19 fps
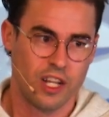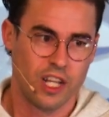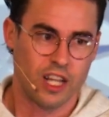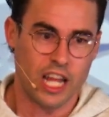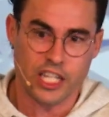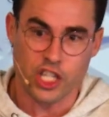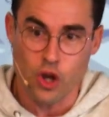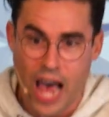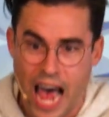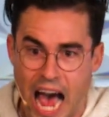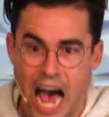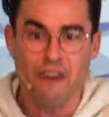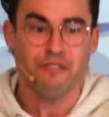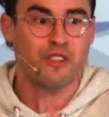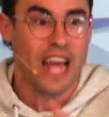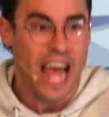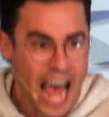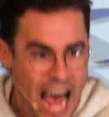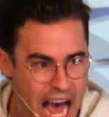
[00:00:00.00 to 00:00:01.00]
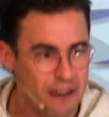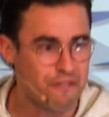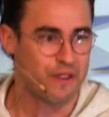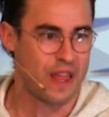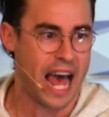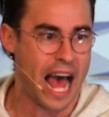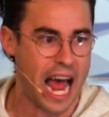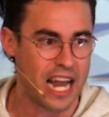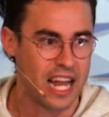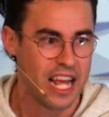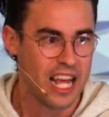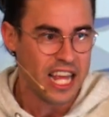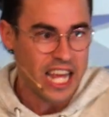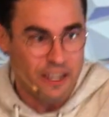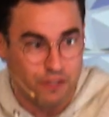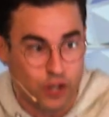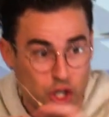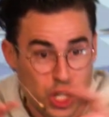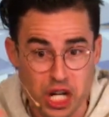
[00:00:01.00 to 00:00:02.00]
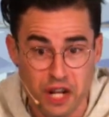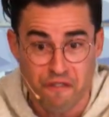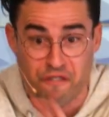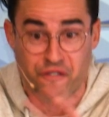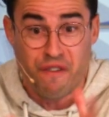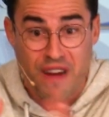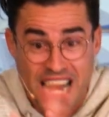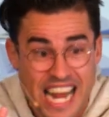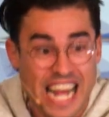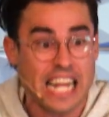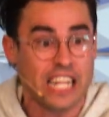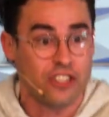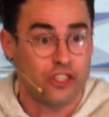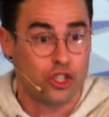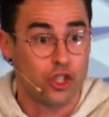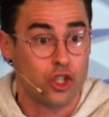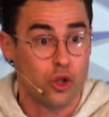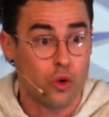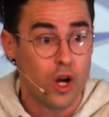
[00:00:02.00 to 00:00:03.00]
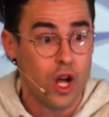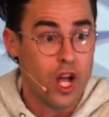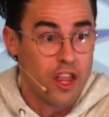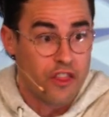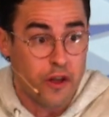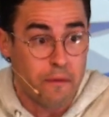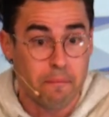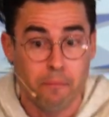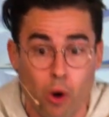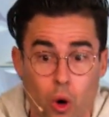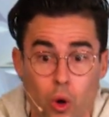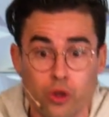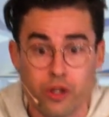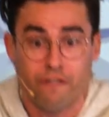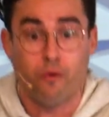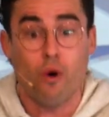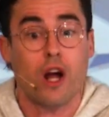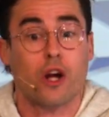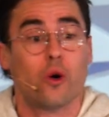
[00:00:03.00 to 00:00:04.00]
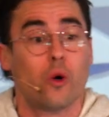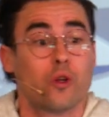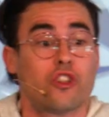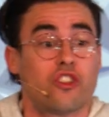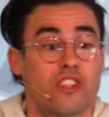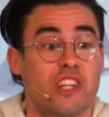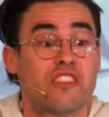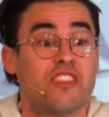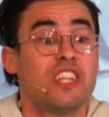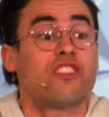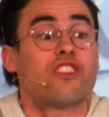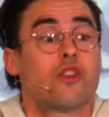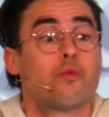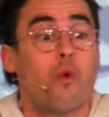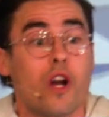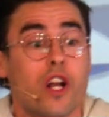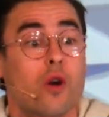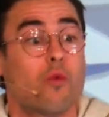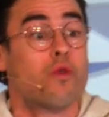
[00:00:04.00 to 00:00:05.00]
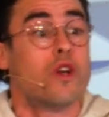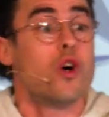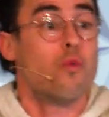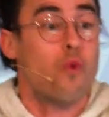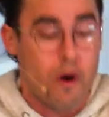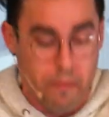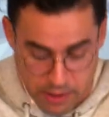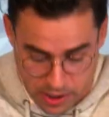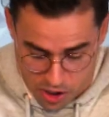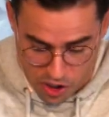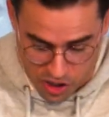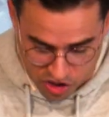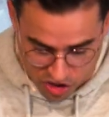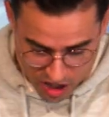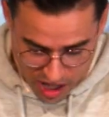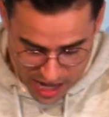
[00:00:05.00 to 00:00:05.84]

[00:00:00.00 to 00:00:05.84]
Like you have to have that if you're going to fit into the mold of what culture says. This is what a real woman looks